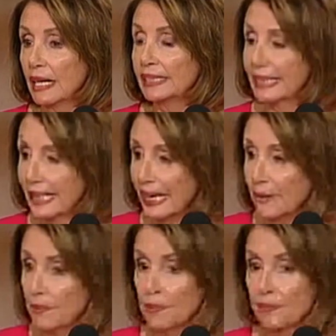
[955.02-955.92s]
and he
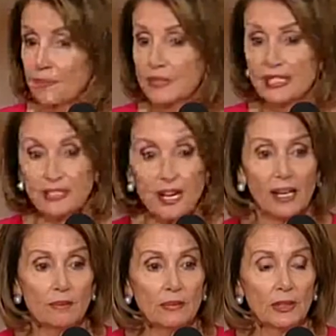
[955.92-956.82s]
came this
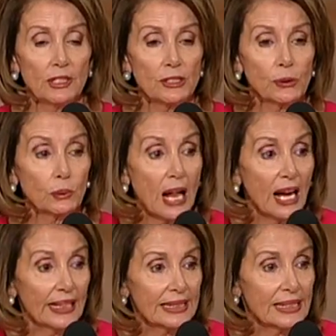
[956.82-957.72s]
time to
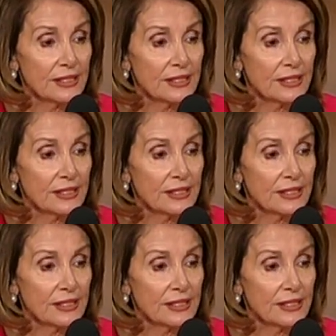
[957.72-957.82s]
lie